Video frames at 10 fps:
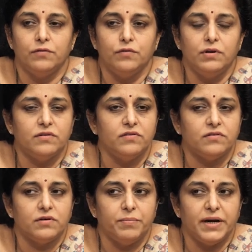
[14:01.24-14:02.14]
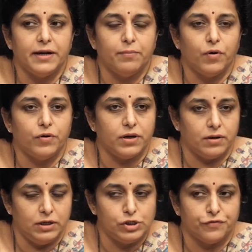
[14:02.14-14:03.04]
So, just a bit about
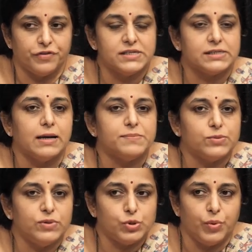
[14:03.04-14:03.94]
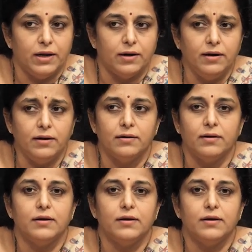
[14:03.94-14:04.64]
each of these steps which we learnt.